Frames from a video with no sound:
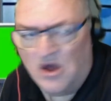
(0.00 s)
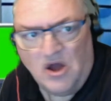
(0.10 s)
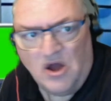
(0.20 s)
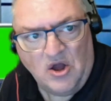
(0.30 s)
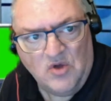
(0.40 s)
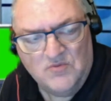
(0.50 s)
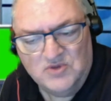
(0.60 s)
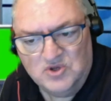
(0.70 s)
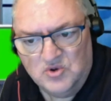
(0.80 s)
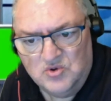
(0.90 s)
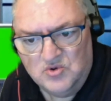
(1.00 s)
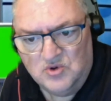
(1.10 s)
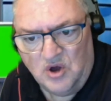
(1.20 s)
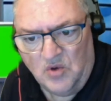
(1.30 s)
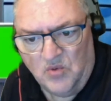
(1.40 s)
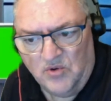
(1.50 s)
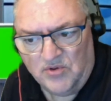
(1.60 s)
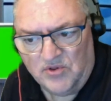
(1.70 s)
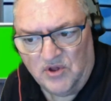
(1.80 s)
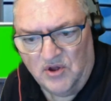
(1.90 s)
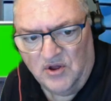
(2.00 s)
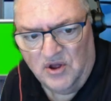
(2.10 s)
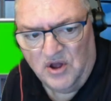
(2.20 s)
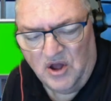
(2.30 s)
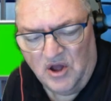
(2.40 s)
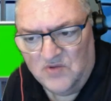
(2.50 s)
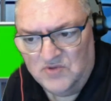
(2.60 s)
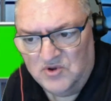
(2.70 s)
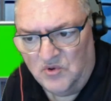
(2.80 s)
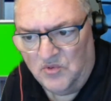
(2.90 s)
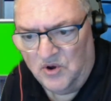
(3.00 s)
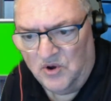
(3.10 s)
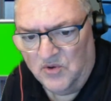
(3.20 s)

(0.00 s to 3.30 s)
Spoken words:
I hope you are well, sir. I hope you are well.